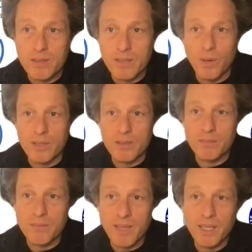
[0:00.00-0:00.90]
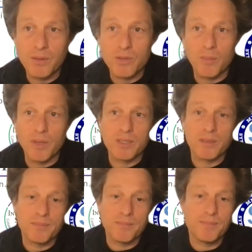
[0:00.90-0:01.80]
It was. Thank you so much.
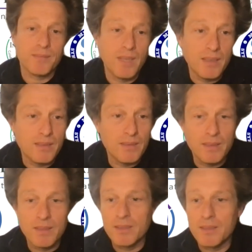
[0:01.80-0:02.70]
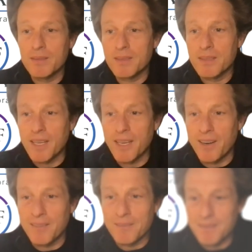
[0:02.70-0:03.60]
Okay. Take care.